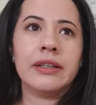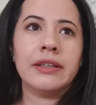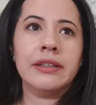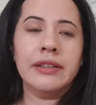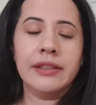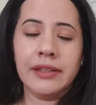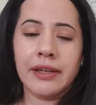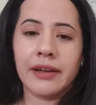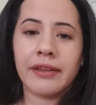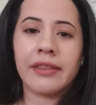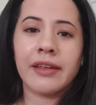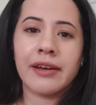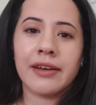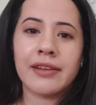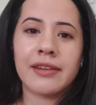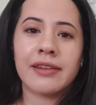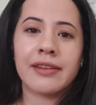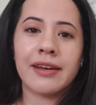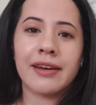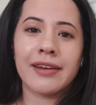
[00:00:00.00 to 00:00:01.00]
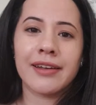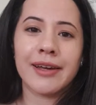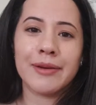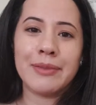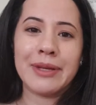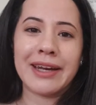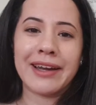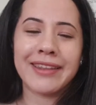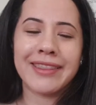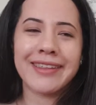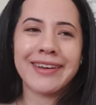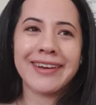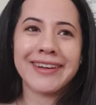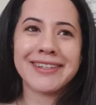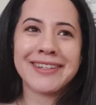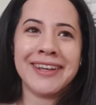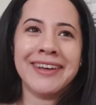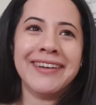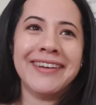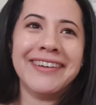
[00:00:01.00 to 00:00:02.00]
yeah, that I mean, I think
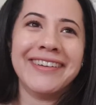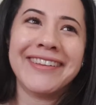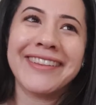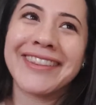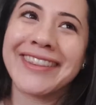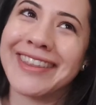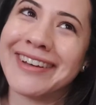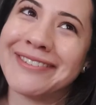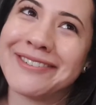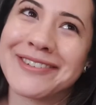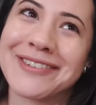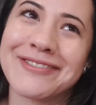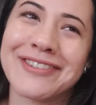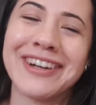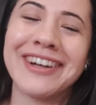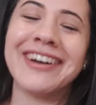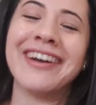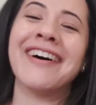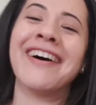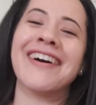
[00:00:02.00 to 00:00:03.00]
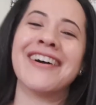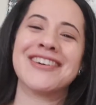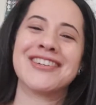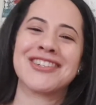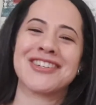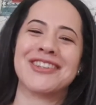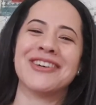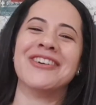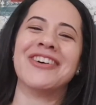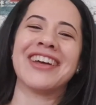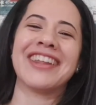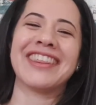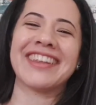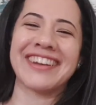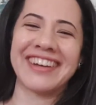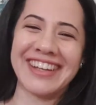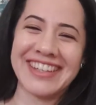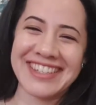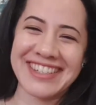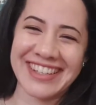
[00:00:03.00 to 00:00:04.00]
that was very harsh the way
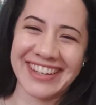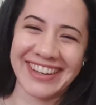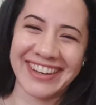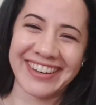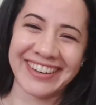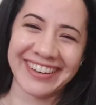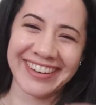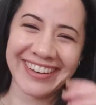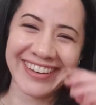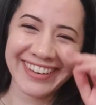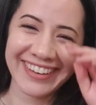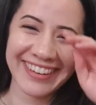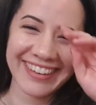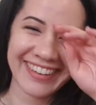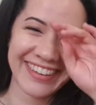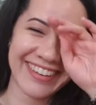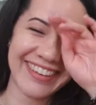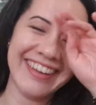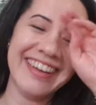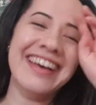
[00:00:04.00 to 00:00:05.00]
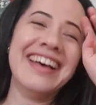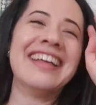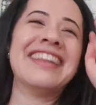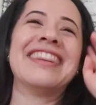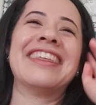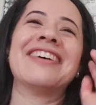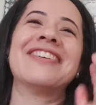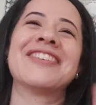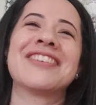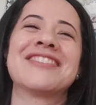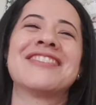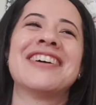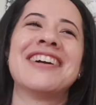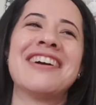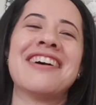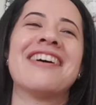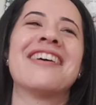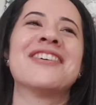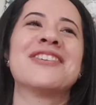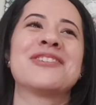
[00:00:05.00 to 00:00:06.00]
that I said it. That was very
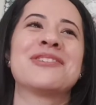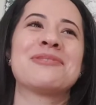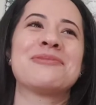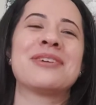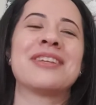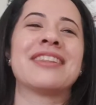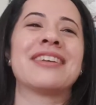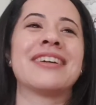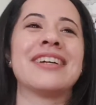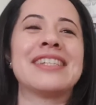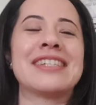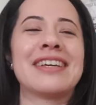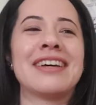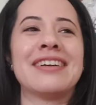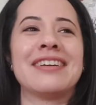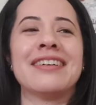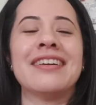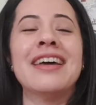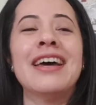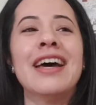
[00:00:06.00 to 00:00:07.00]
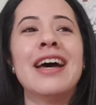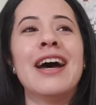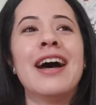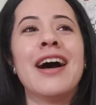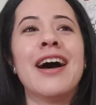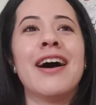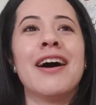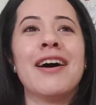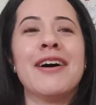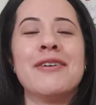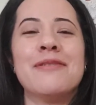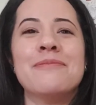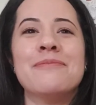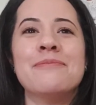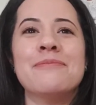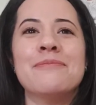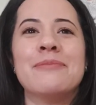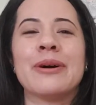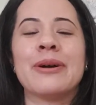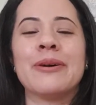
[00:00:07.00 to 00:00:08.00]
harsh the way that I said it.
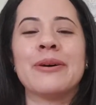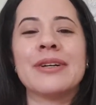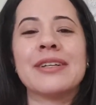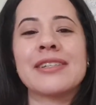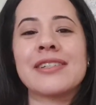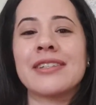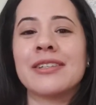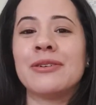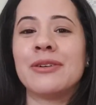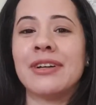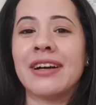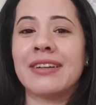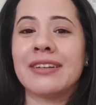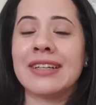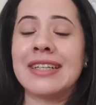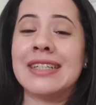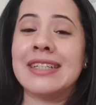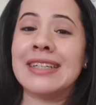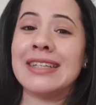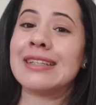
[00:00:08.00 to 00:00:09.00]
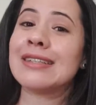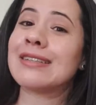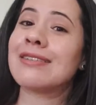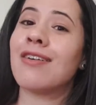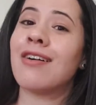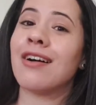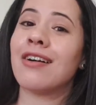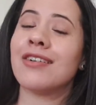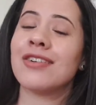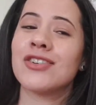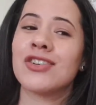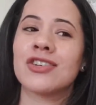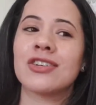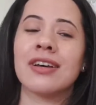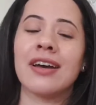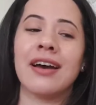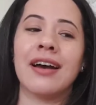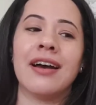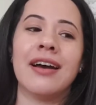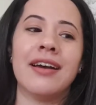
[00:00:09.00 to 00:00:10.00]
But honestly, reality is harsh,
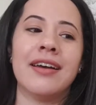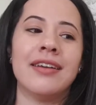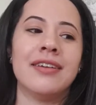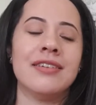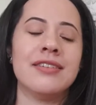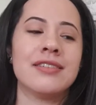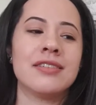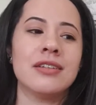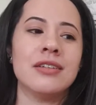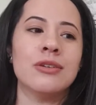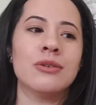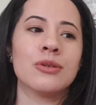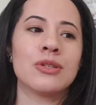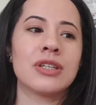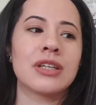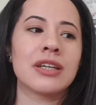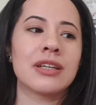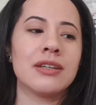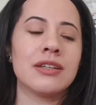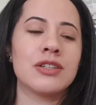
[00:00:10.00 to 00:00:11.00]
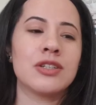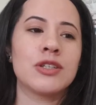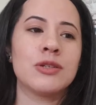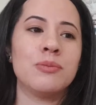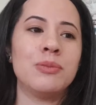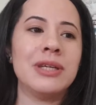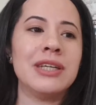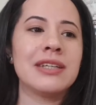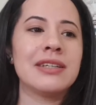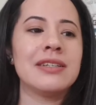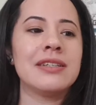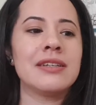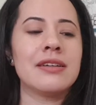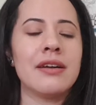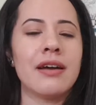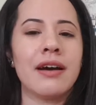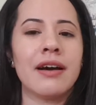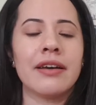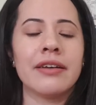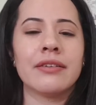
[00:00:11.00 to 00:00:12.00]
and to be in
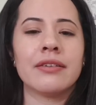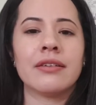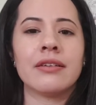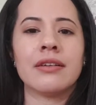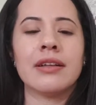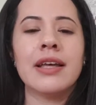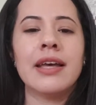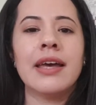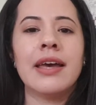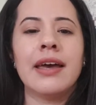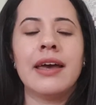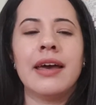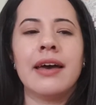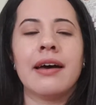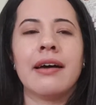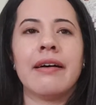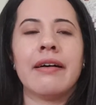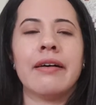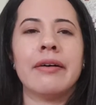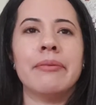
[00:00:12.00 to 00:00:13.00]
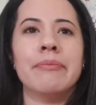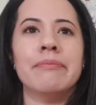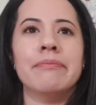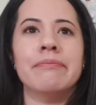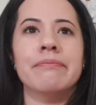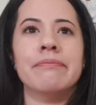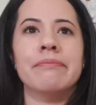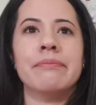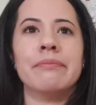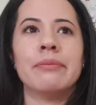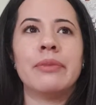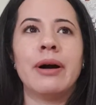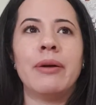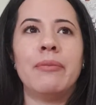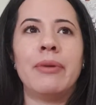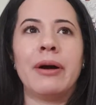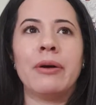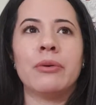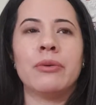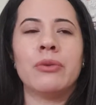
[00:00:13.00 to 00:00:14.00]
denial
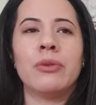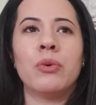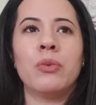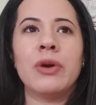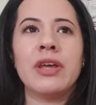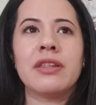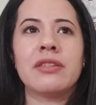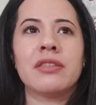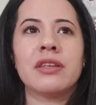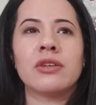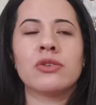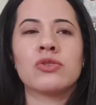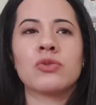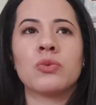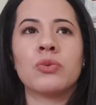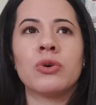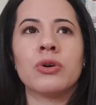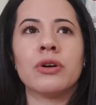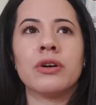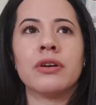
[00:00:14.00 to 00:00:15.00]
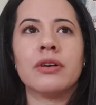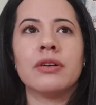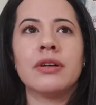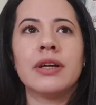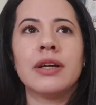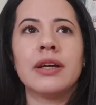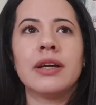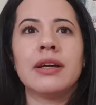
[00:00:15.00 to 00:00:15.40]
about the way things were